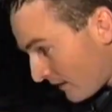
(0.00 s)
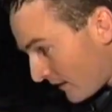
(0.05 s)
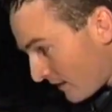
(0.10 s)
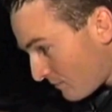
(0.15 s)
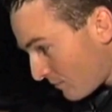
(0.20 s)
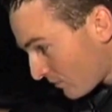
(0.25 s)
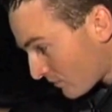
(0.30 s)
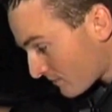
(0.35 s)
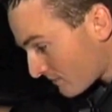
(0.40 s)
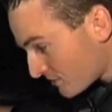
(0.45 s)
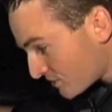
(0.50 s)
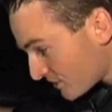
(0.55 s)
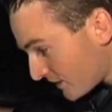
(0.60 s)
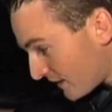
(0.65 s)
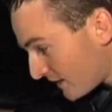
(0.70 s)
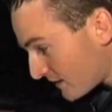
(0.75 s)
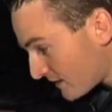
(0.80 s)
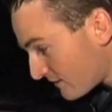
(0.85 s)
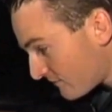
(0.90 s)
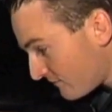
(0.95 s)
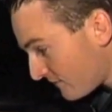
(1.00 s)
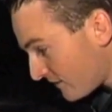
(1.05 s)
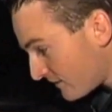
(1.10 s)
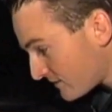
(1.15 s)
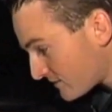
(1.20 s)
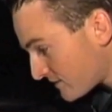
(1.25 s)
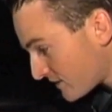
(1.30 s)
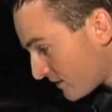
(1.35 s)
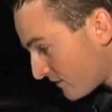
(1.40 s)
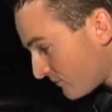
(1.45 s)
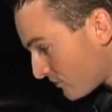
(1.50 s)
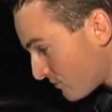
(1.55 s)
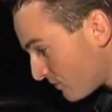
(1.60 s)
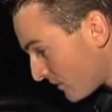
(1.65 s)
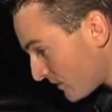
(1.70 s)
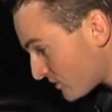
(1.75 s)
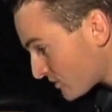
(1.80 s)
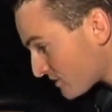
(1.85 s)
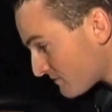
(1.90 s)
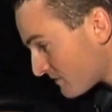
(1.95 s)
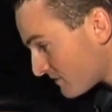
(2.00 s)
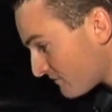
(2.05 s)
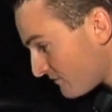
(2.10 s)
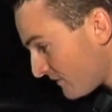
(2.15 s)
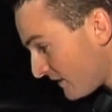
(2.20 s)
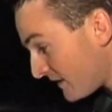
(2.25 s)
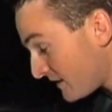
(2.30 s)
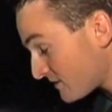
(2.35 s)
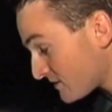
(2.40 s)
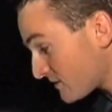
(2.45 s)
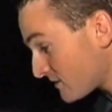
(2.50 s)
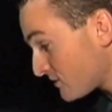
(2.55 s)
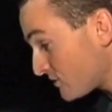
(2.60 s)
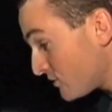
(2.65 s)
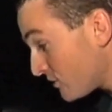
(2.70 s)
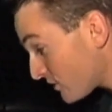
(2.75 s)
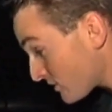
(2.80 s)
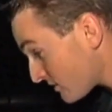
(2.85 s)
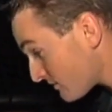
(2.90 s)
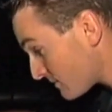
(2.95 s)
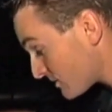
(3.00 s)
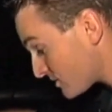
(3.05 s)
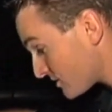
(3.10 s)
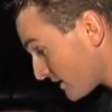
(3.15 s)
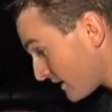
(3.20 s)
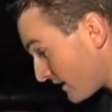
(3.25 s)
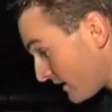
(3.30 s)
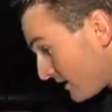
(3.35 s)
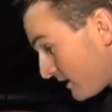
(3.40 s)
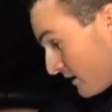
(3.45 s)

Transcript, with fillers: He pulled a machete to defend himself. You punched him in the face, took the machete.